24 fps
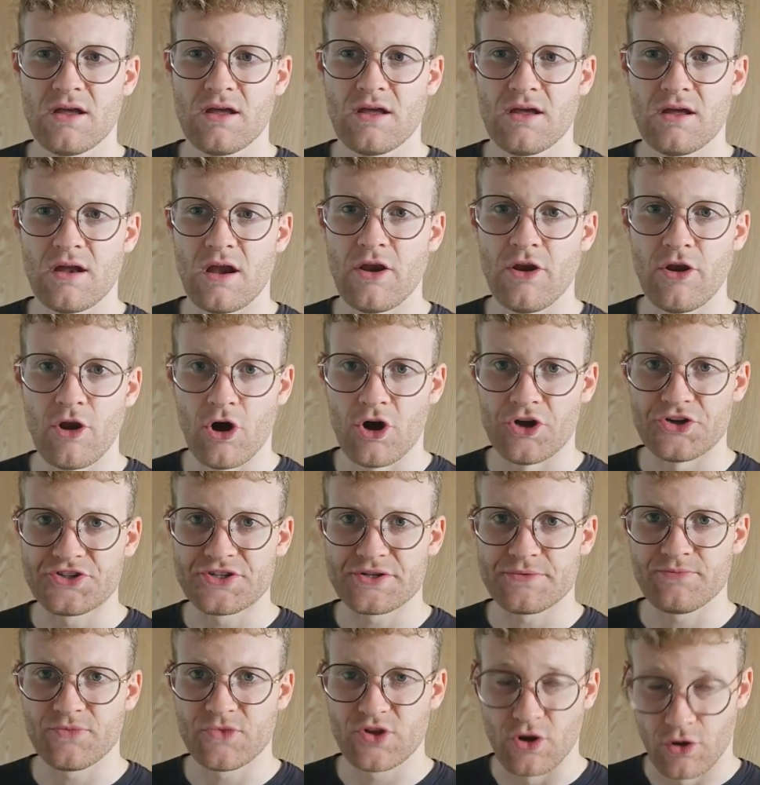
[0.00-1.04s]
not
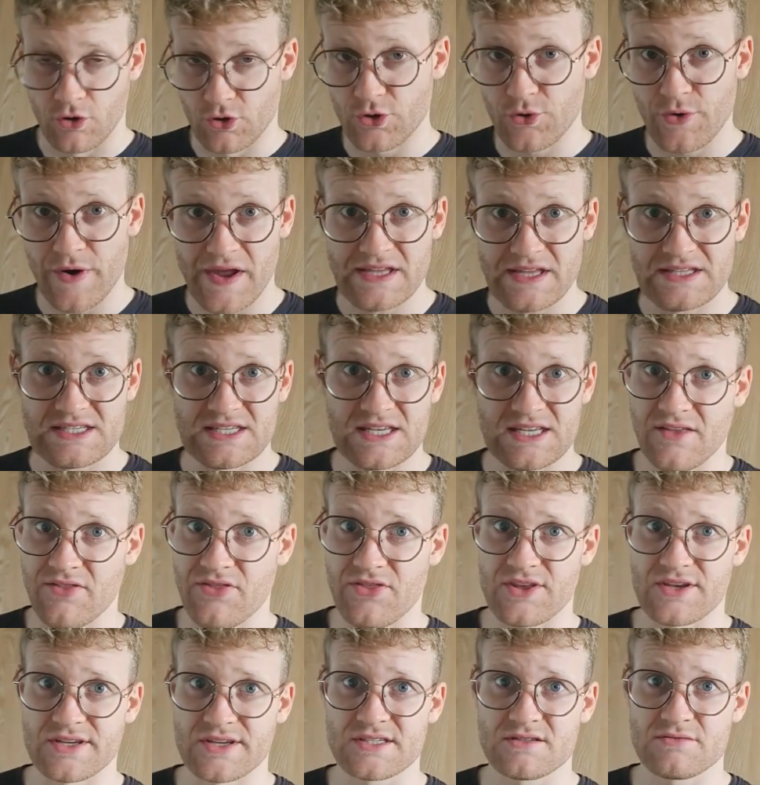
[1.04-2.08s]
go crazy in
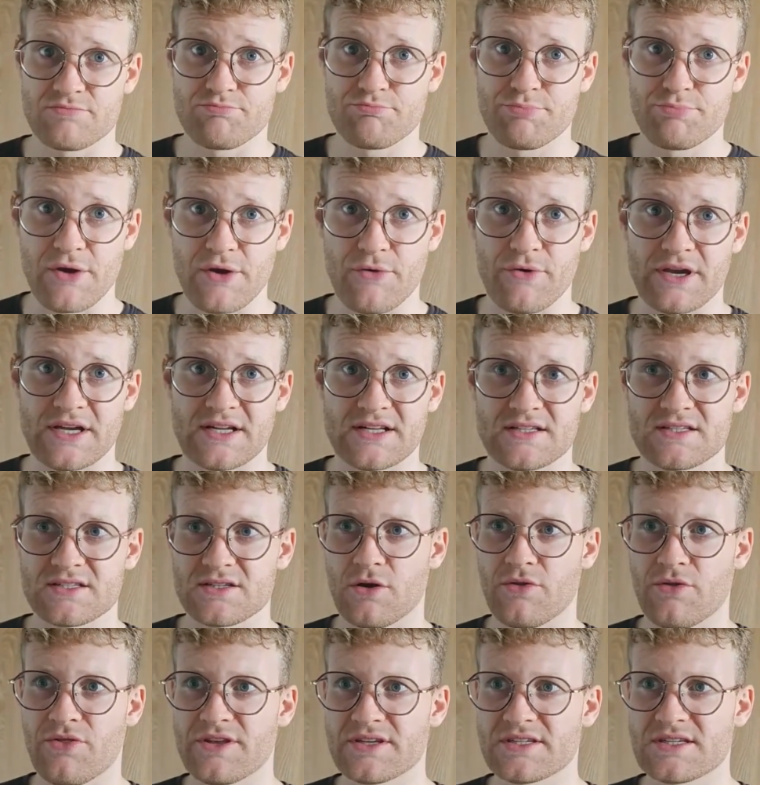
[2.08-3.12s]
this period so
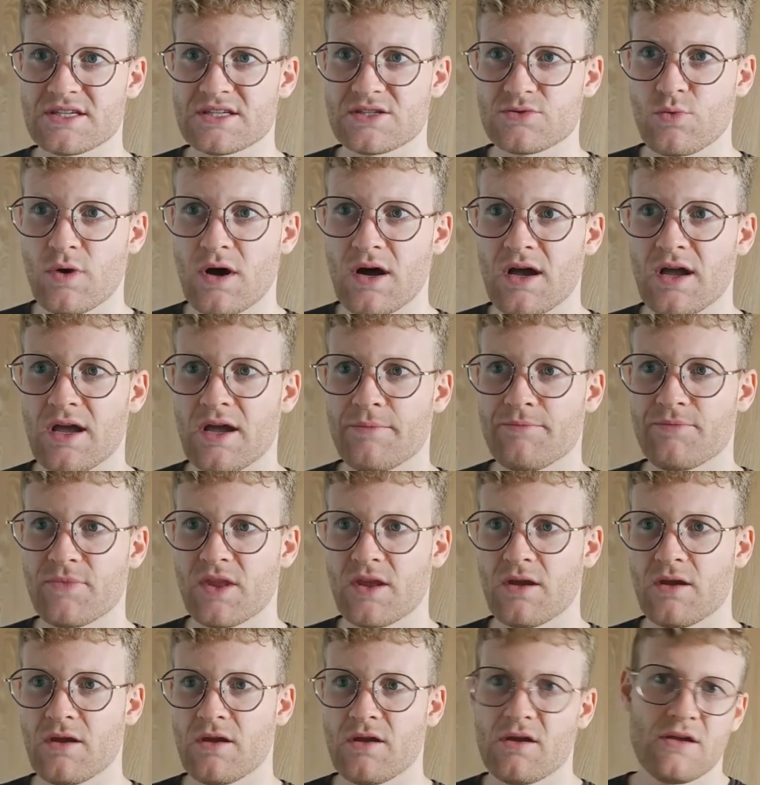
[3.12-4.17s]
this is why
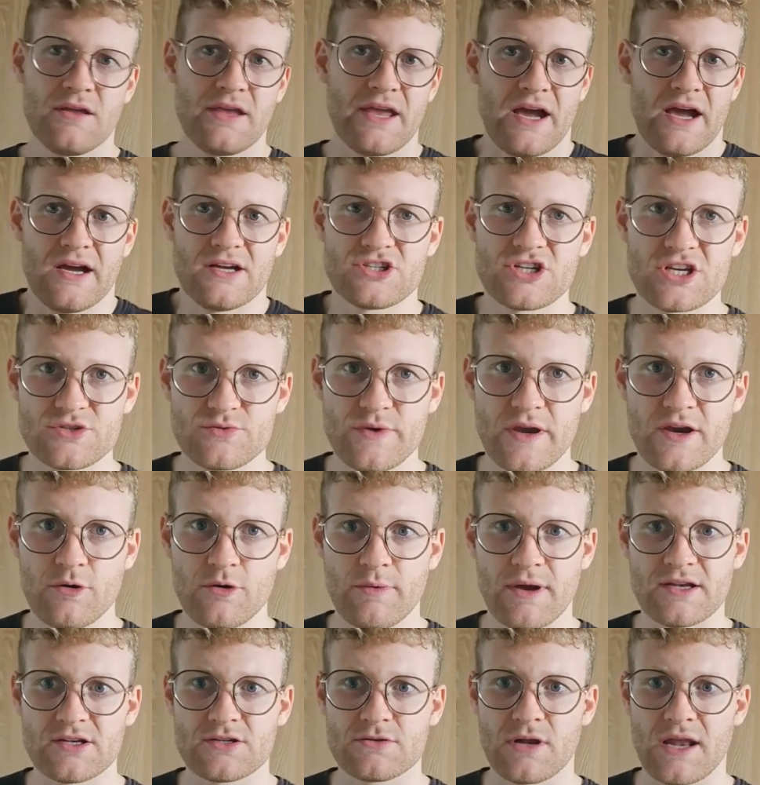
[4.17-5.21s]
yeah, I just
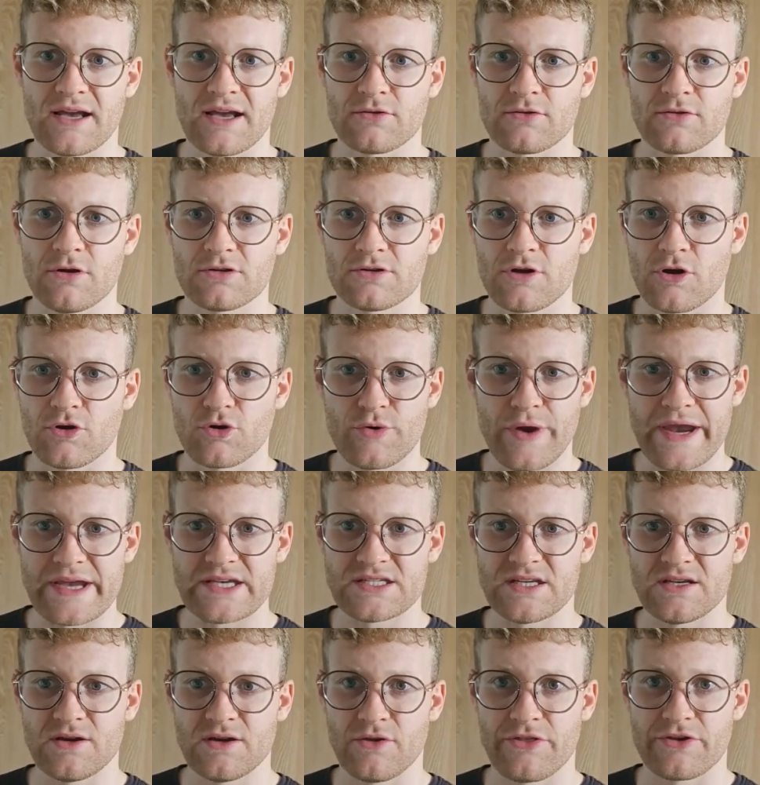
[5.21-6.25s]
recommend to like not go
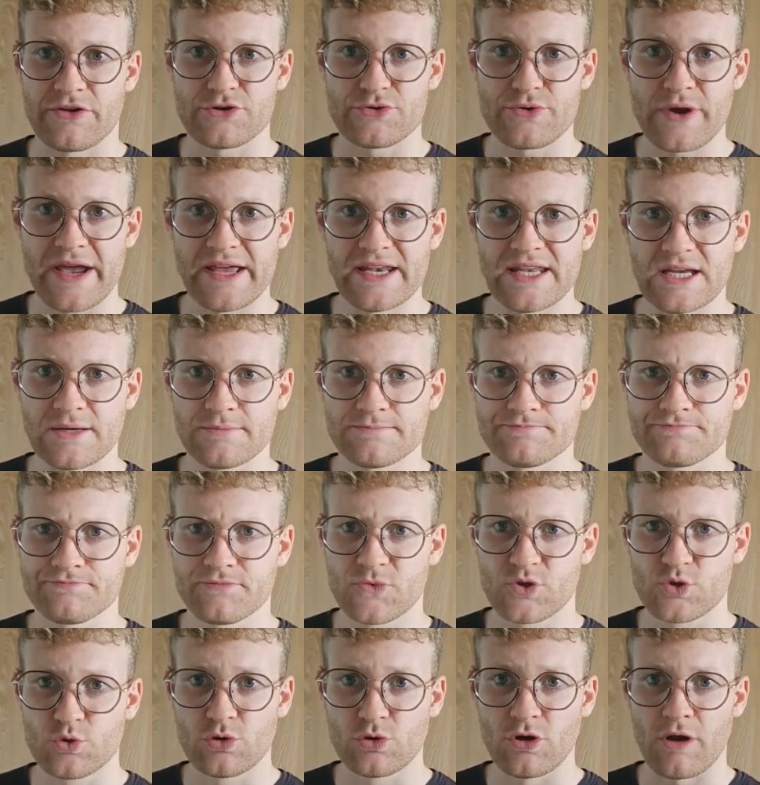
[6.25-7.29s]
crazy on the trading.
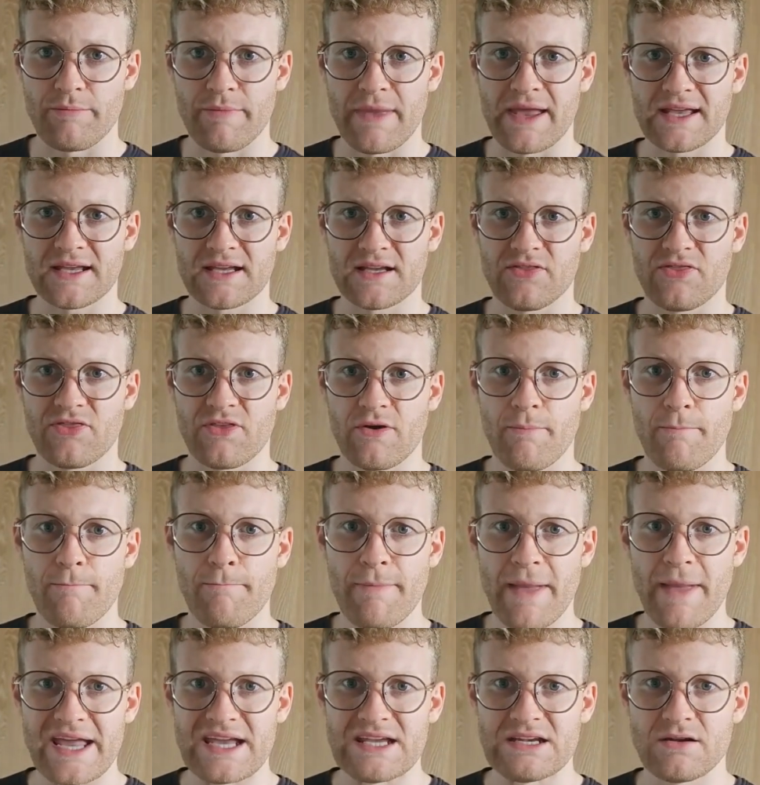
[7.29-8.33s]
Do not make it the
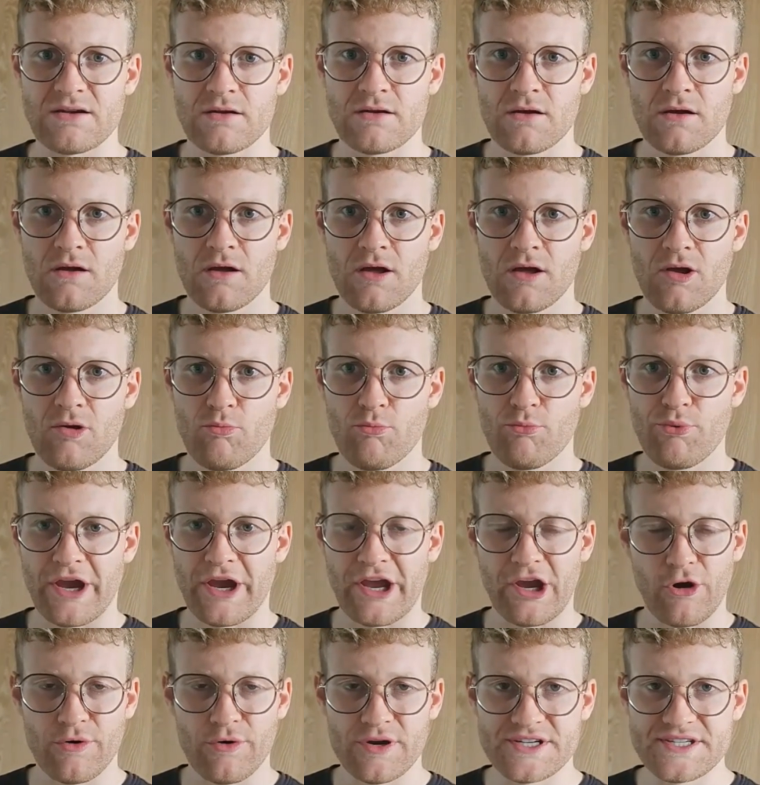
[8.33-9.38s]
main
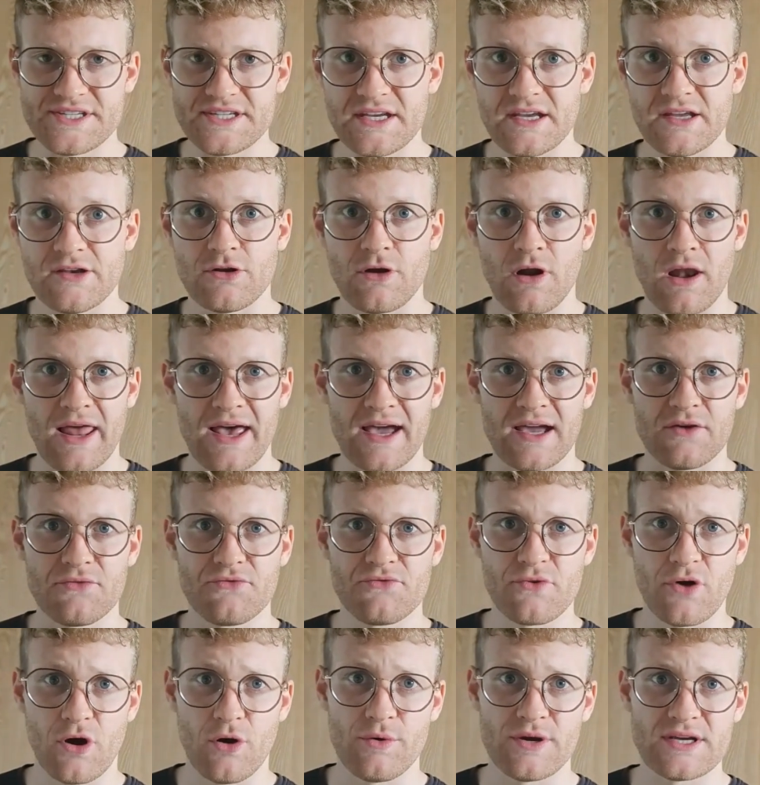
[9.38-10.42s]
priority in your life.
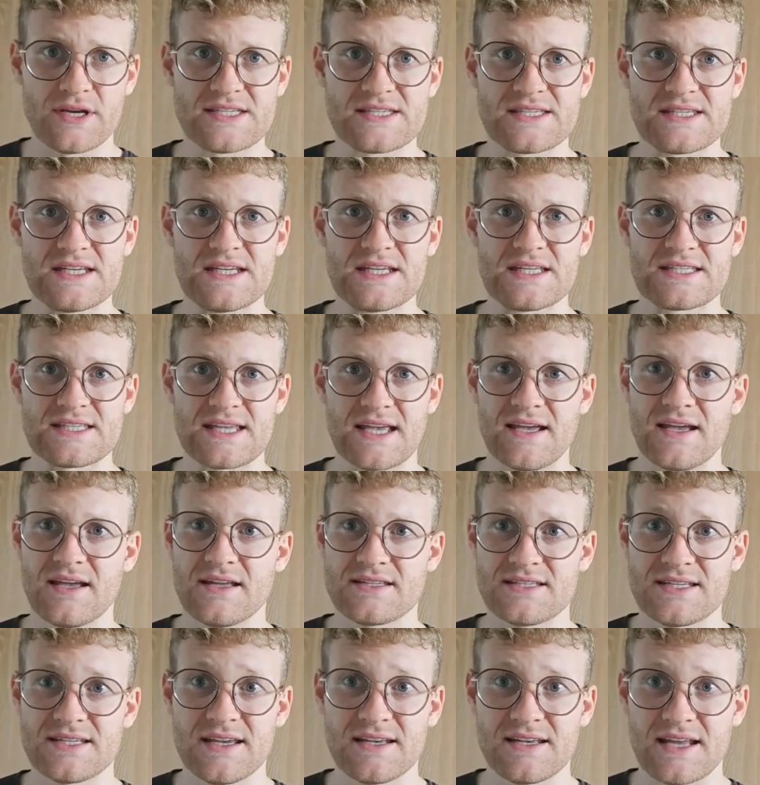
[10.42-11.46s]
Always see
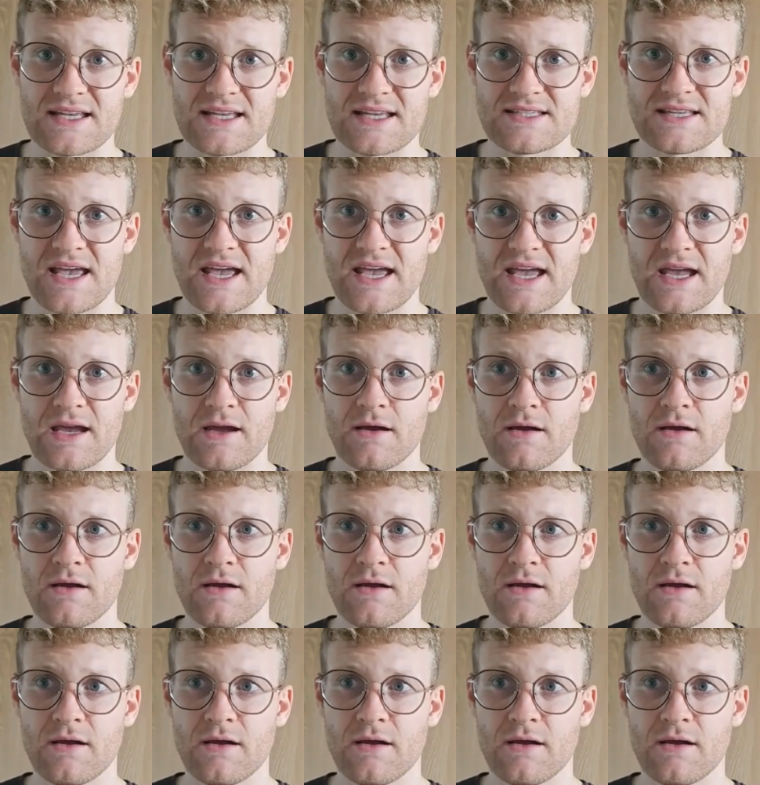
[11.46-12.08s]
see it as a